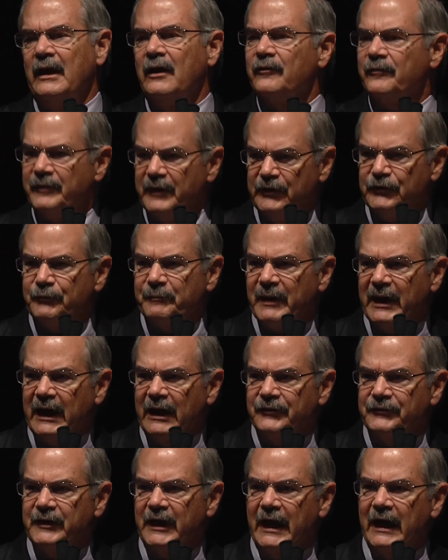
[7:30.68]
This
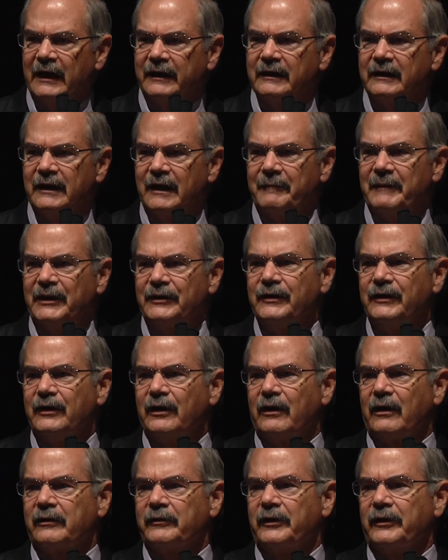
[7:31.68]
past academic
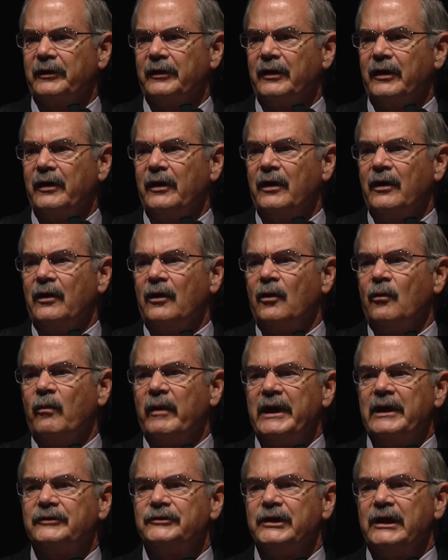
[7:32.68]
year,
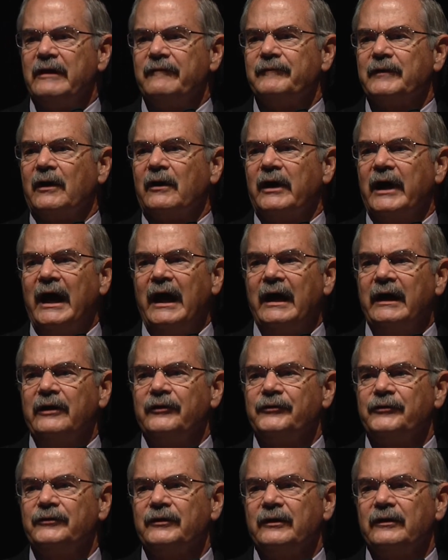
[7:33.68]
we achieved our
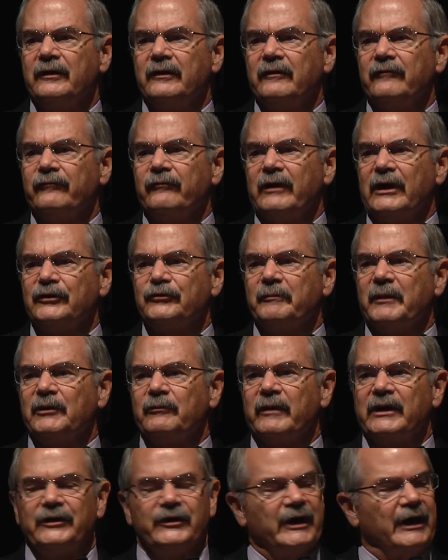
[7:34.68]
highest freshman
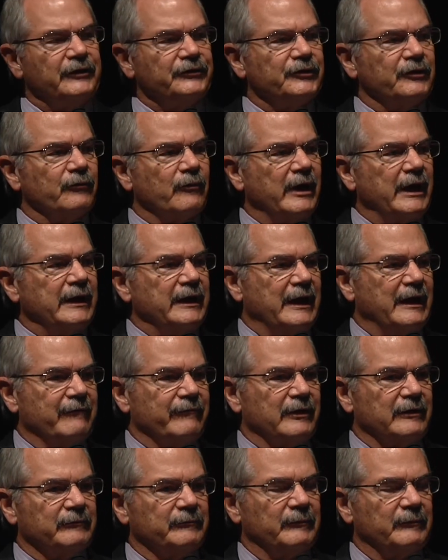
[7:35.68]
retention rate ever,